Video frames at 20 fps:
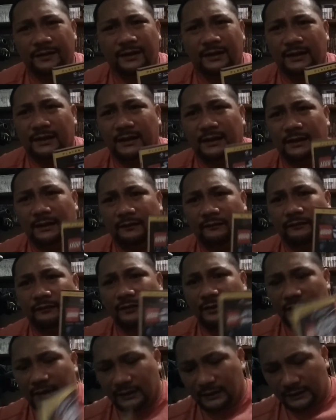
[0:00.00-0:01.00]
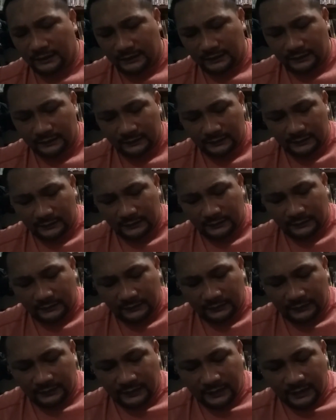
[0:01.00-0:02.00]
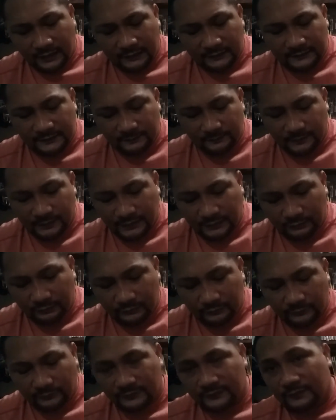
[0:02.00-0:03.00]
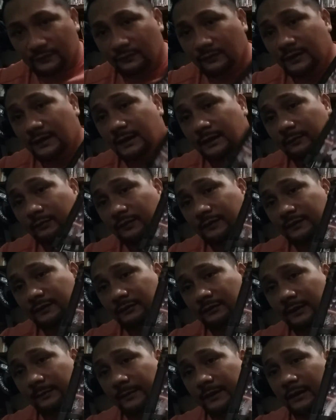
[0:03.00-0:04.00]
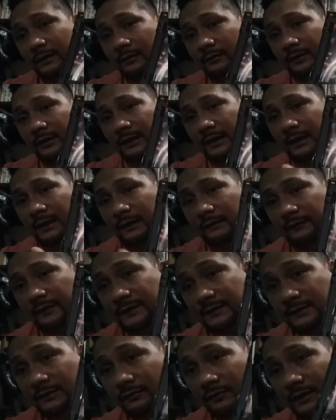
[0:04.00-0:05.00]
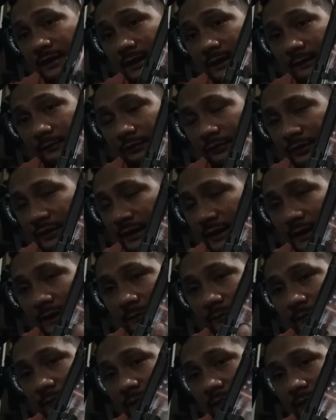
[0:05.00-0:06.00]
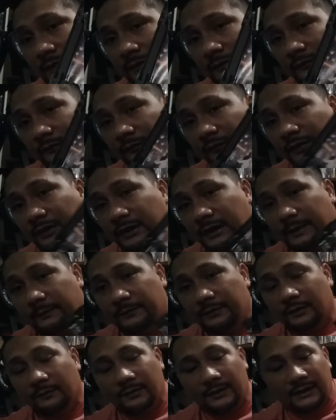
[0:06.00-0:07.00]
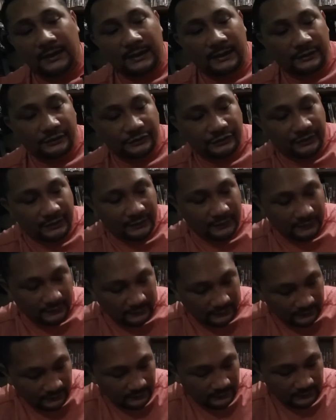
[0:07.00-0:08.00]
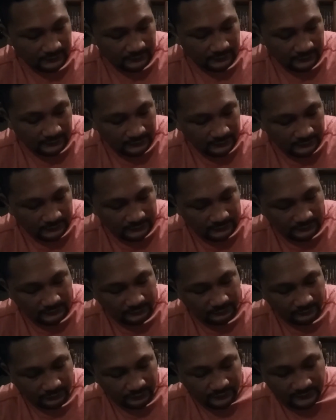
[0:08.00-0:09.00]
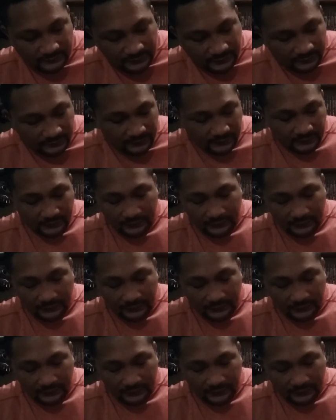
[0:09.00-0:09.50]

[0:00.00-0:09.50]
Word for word: don't think I have a case and manual for Soul Calibur 2. I might already have a Soul Calibur game for GameCube. I gotta check. I'm gonna take